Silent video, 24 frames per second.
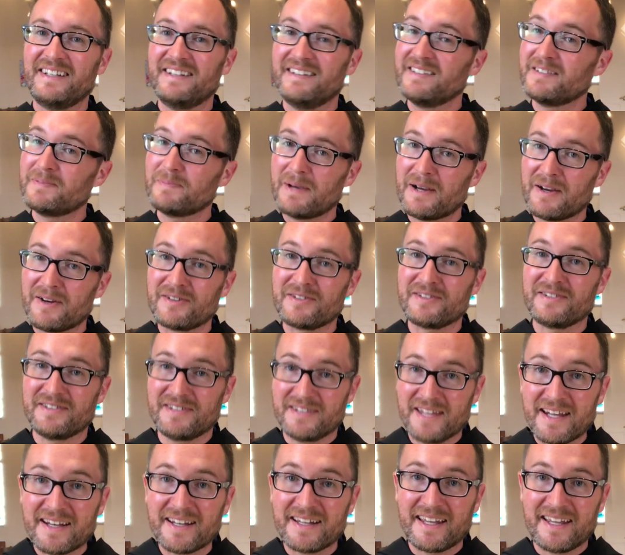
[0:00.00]
This parish is
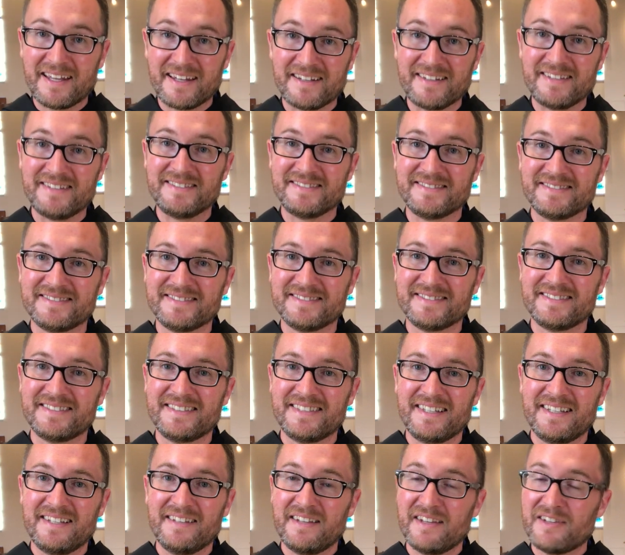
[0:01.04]
dedicated.
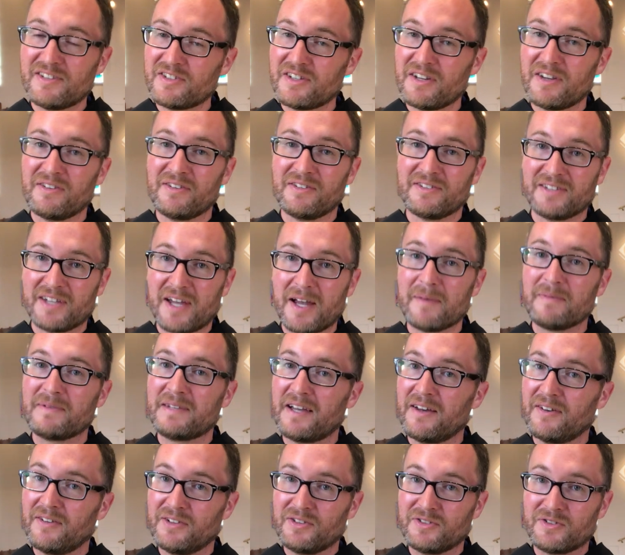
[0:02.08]
They share their time,
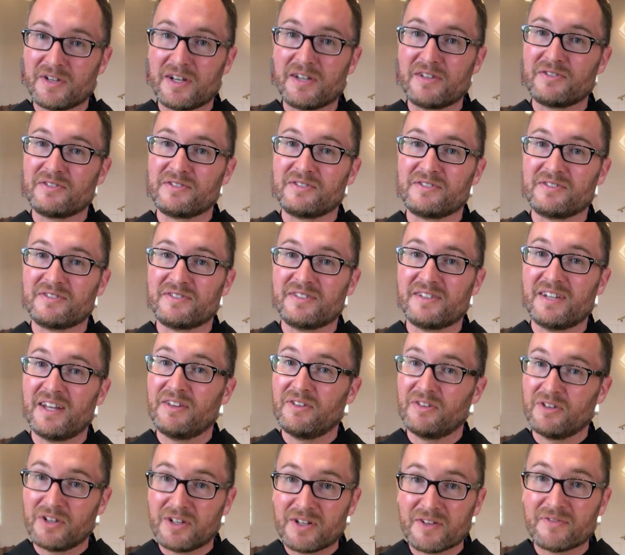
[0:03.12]
talent, and treasures,
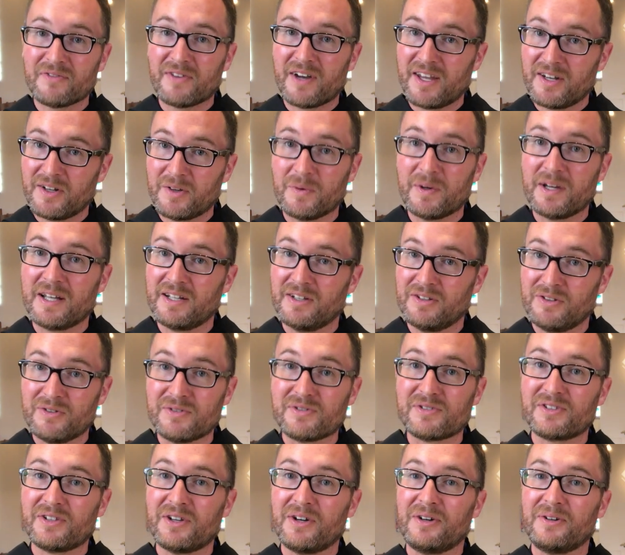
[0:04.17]
and they're going to find a way to do
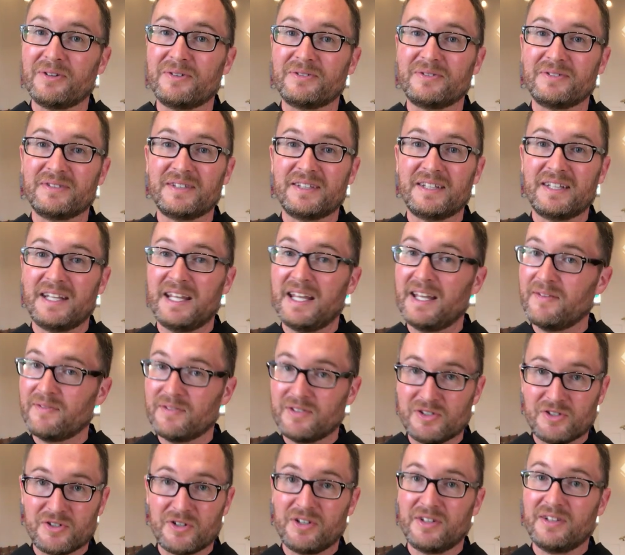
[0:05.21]
so
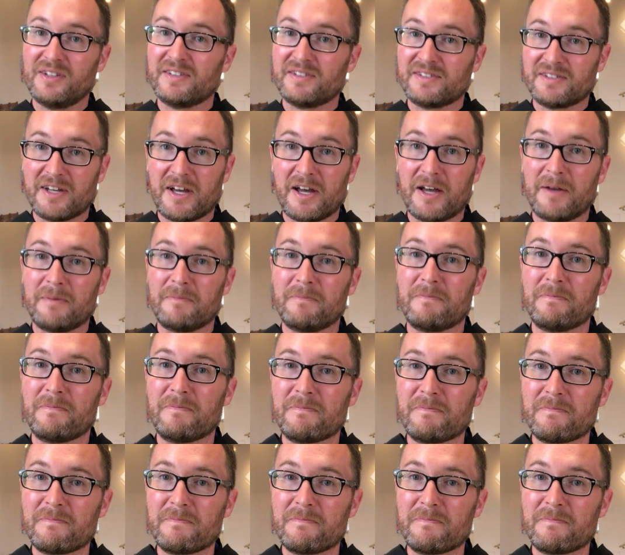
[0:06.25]
even during this time."